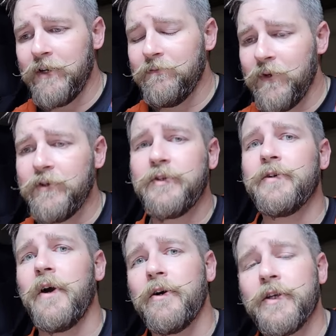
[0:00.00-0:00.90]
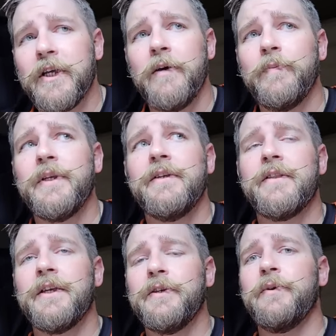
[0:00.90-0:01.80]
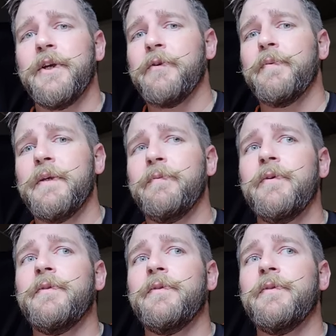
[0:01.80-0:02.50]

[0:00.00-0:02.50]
and PHLster are the companies that you hear people